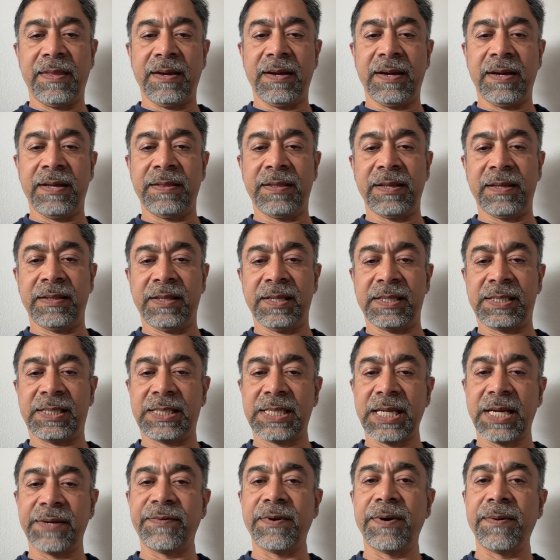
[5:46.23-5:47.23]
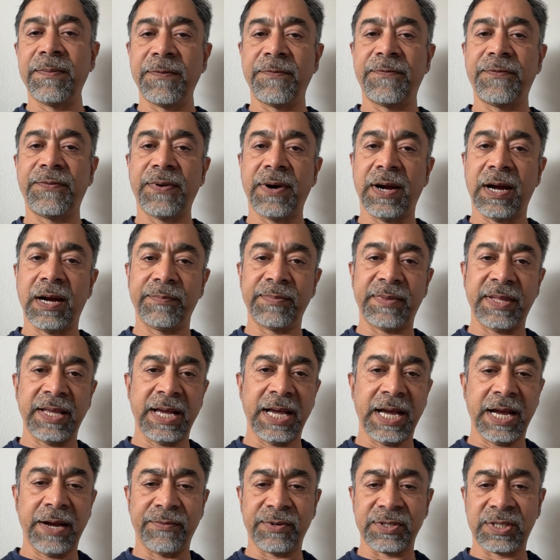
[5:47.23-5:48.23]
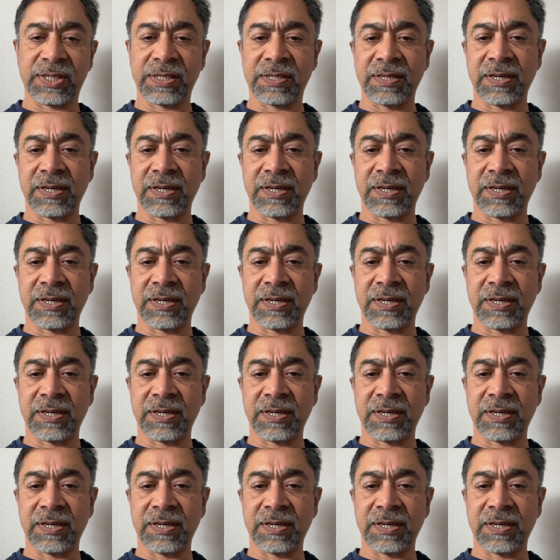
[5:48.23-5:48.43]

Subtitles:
and then the server farm they have was